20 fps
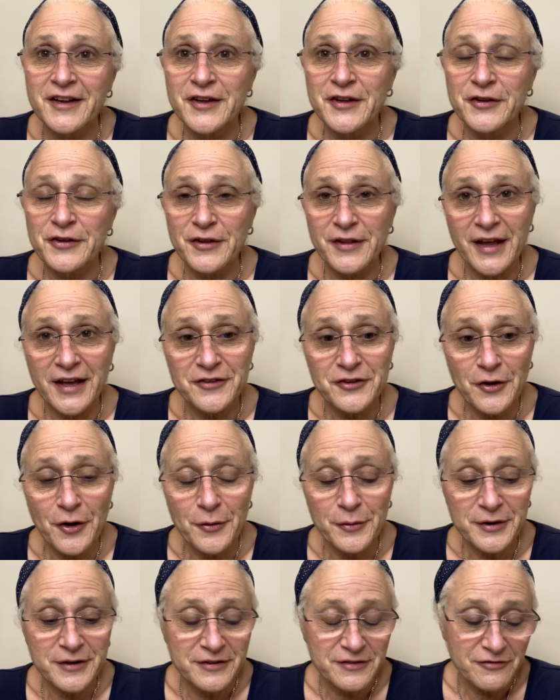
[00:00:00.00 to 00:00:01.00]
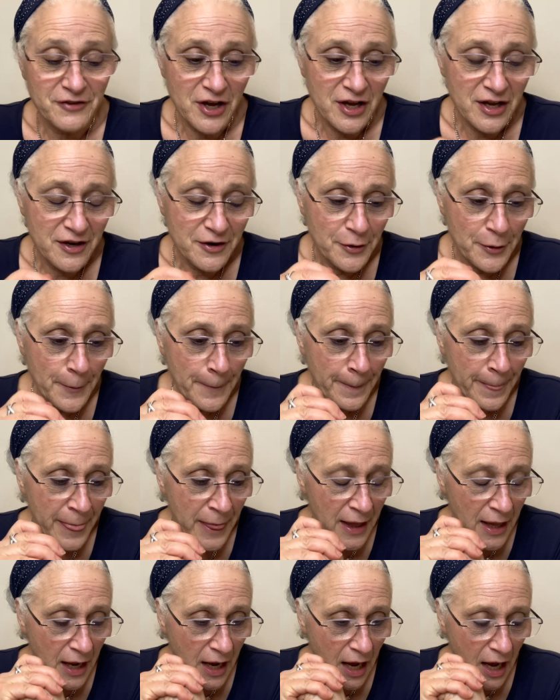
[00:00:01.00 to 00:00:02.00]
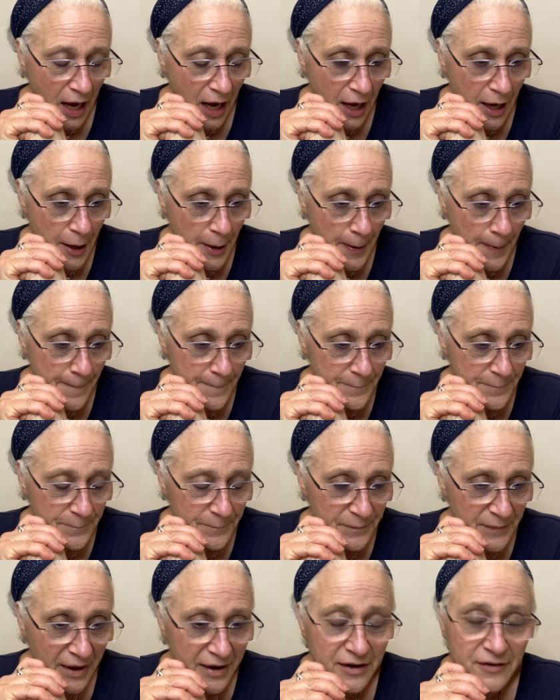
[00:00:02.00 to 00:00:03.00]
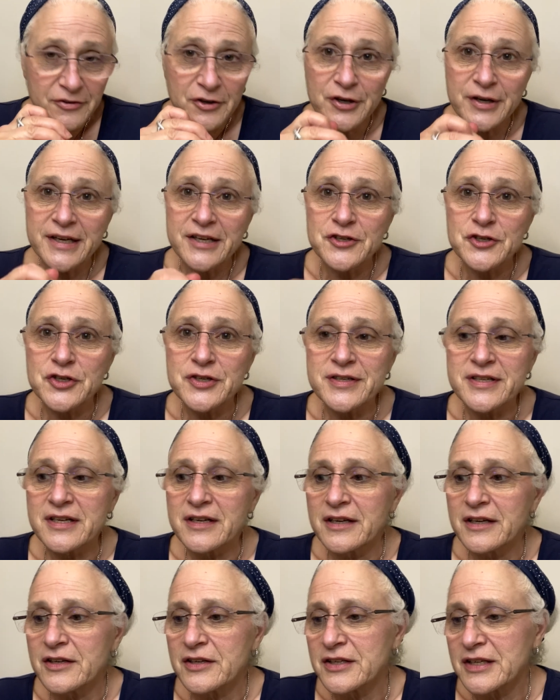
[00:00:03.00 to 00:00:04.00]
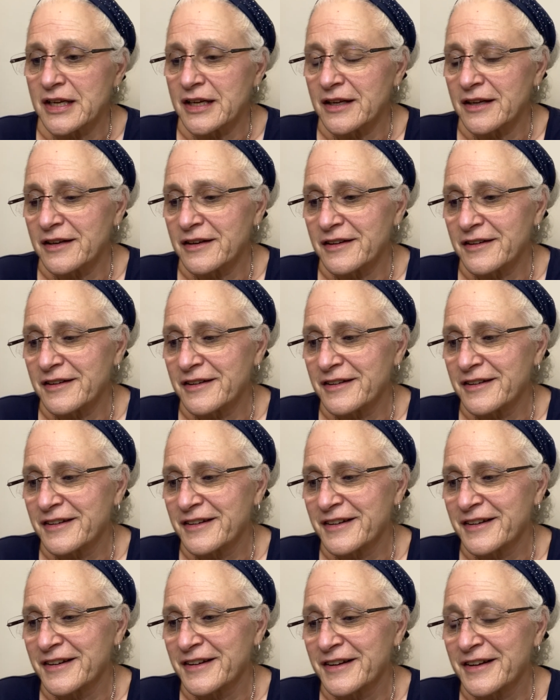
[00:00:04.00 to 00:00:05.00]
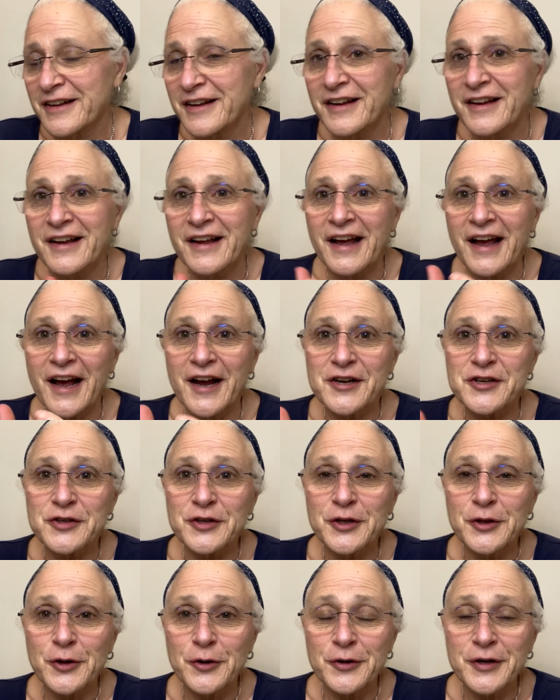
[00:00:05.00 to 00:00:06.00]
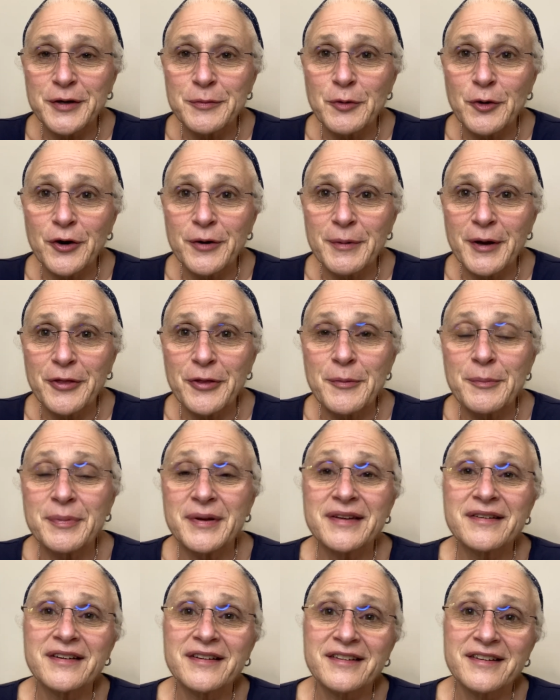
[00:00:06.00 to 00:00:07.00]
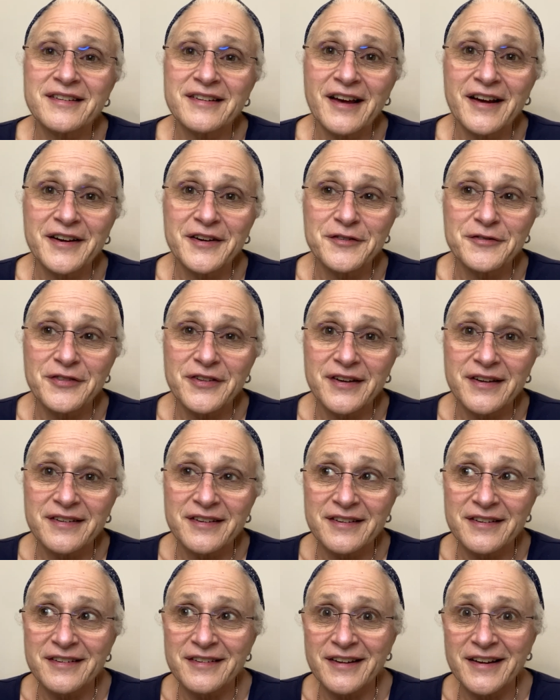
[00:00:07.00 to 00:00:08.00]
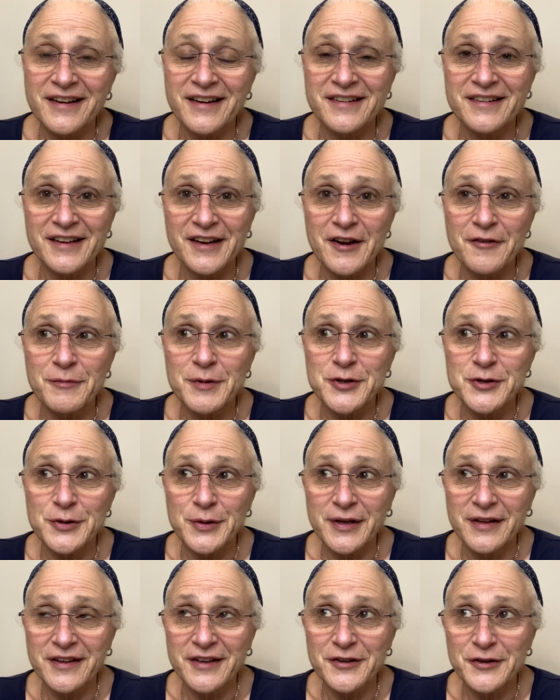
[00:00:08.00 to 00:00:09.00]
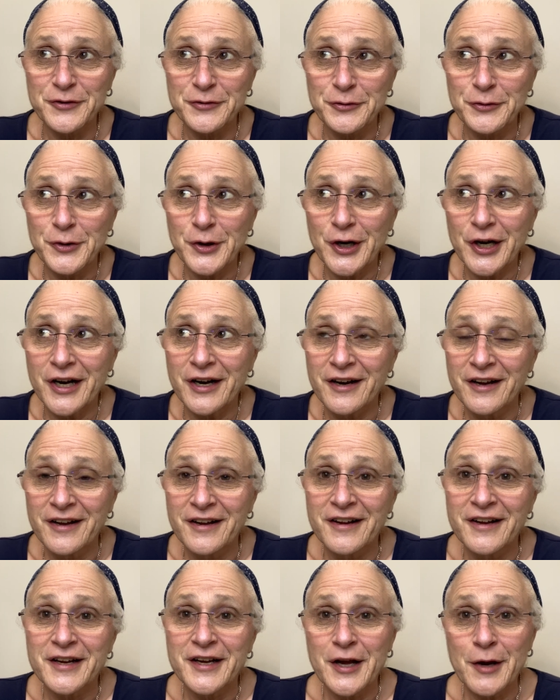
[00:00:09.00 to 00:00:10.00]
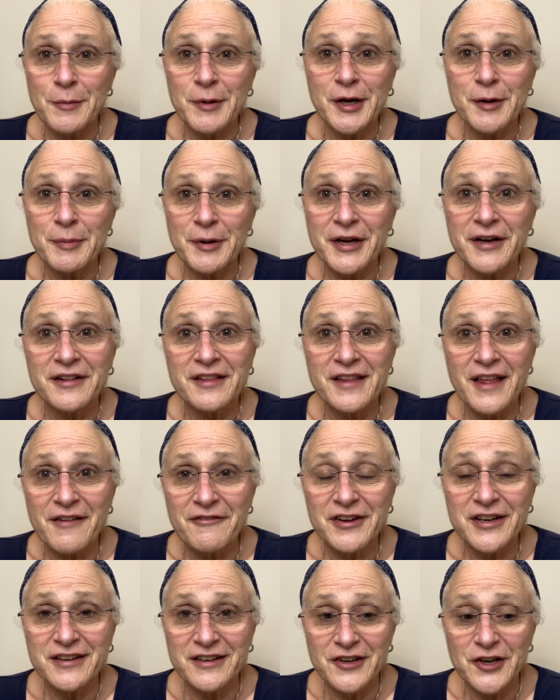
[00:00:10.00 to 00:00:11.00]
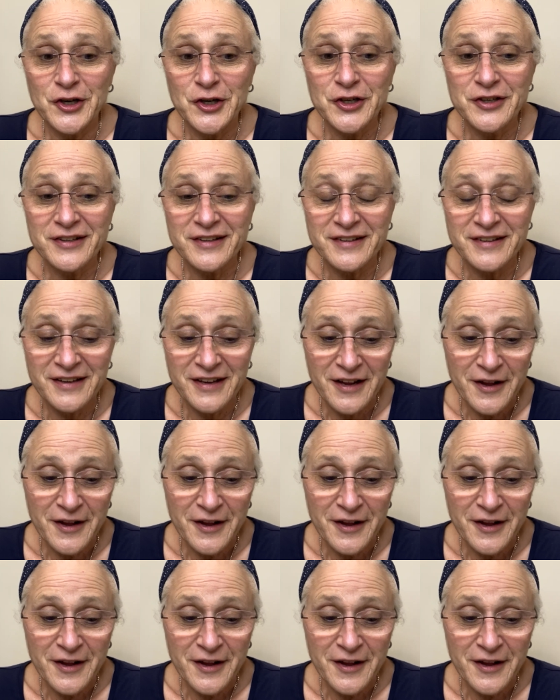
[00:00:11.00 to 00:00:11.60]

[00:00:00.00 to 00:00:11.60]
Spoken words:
So that's always fun. And if you're interested in actually learning more about the business side of this, like I said, I've been doing this for coming up on 11 years.